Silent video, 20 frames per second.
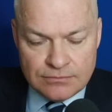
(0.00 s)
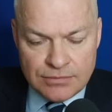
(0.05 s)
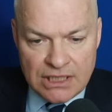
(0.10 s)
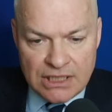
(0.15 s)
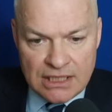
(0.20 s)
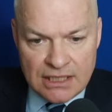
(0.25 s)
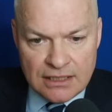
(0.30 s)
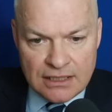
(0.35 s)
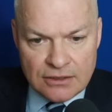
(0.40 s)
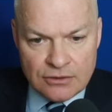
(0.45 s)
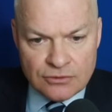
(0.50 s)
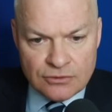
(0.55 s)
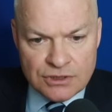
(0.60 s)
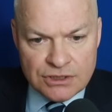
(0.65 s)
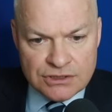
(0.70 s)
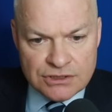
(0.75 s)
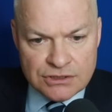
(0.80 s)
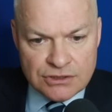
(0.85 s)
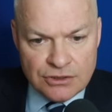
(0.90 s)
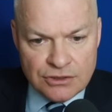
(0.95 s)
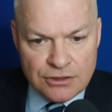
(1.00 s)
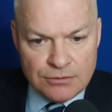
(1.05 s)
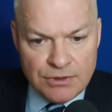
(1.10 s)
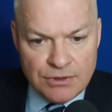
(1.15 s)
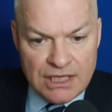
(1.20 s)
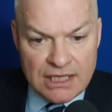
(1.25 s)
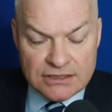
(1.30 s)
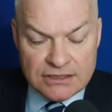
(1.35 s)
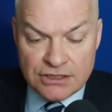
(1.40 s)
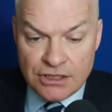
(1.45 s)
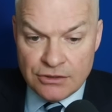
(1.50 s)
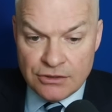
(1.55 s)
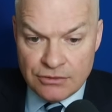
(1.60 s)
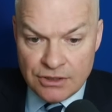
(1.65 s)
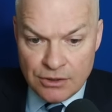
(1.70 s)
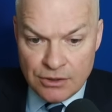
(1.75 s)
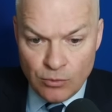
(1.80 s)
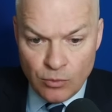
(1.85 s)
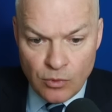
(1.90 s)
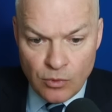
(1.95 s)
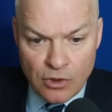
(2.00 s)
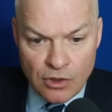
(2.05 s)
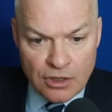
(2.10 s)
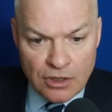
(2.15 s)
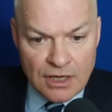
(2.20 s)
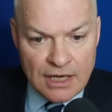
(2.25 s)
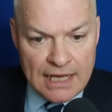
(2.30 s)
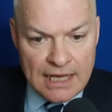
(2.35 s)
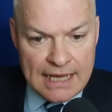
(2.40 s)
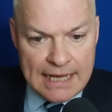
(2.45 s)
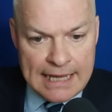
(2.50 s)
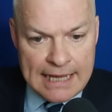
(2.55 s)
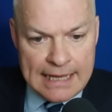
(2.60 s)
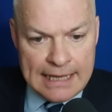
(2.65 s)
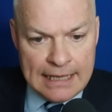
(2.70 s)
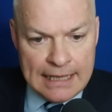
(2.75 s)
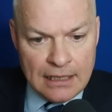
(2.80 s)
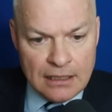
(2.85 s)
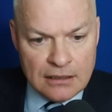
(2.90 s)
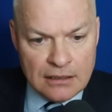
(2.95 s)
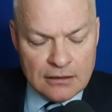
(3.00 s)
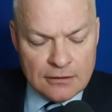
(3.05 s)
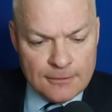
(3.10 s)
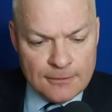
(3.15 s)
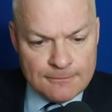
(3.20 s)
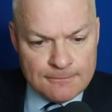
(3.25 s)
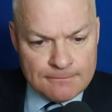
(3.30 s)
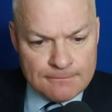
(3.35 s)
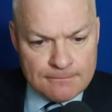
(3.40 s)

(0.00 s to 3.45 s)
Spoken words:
Pound is good, but that's only one N.